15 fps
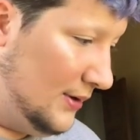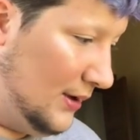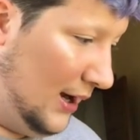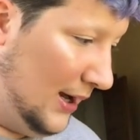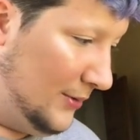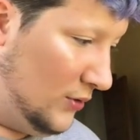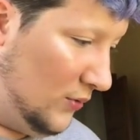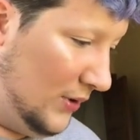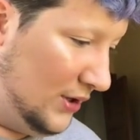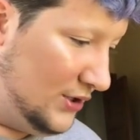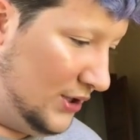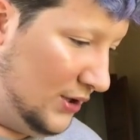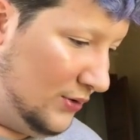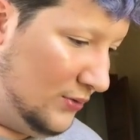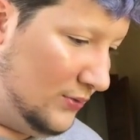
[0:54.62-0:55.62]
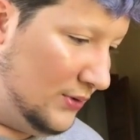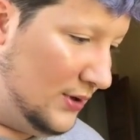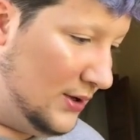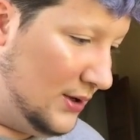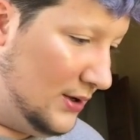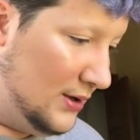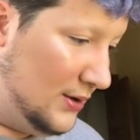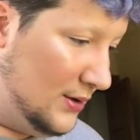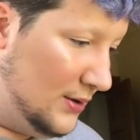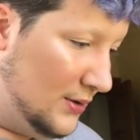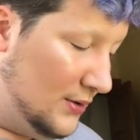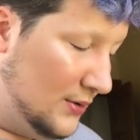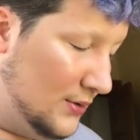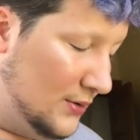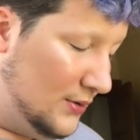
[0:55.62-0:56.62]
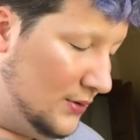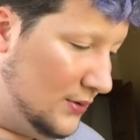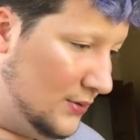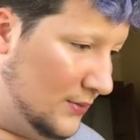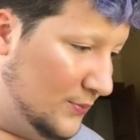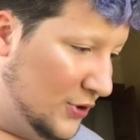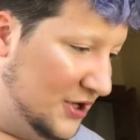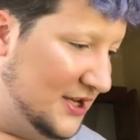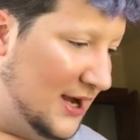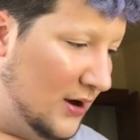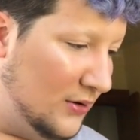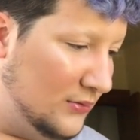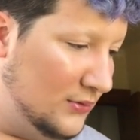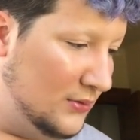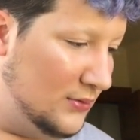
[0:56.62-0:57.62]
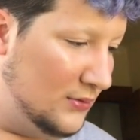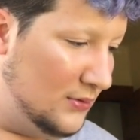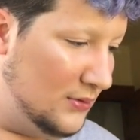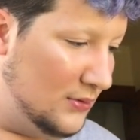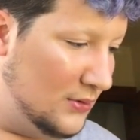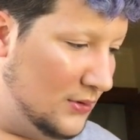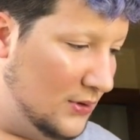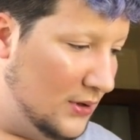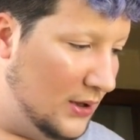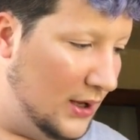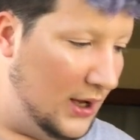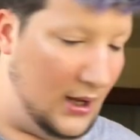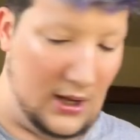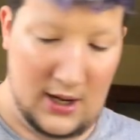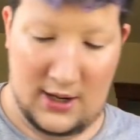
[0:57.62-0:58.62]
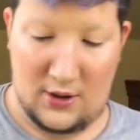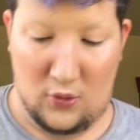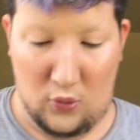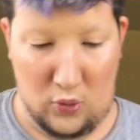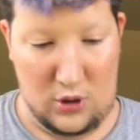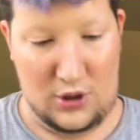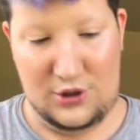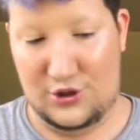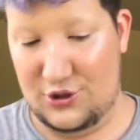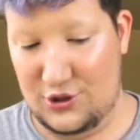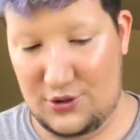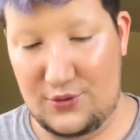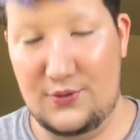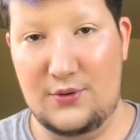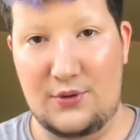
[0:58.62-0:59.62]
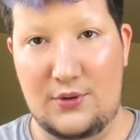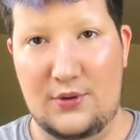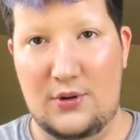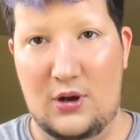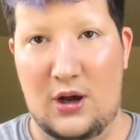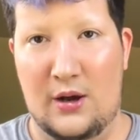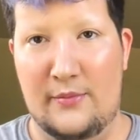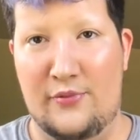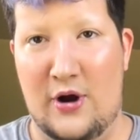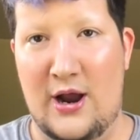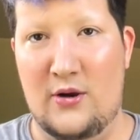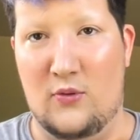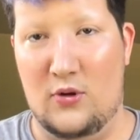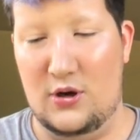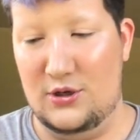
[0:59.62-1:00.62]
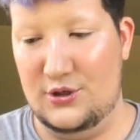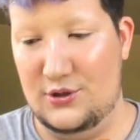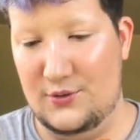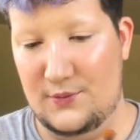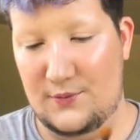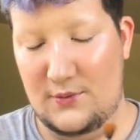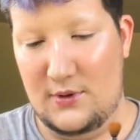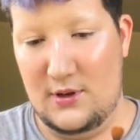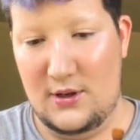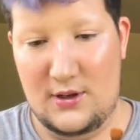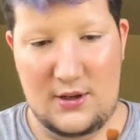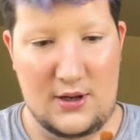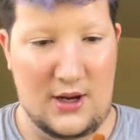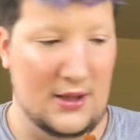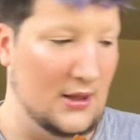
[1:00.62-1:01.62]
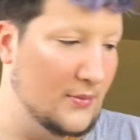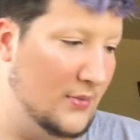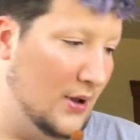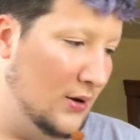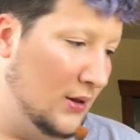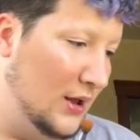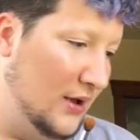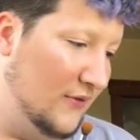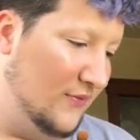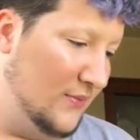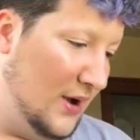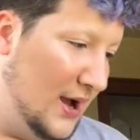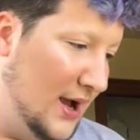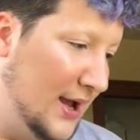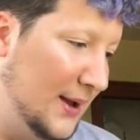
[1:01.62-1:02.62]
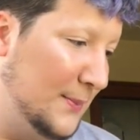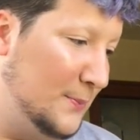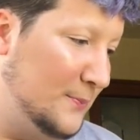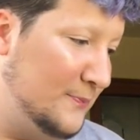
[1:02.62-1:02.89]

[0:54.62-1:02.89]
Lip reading: I'm going to put down an orange, a bright orange, in the middle of my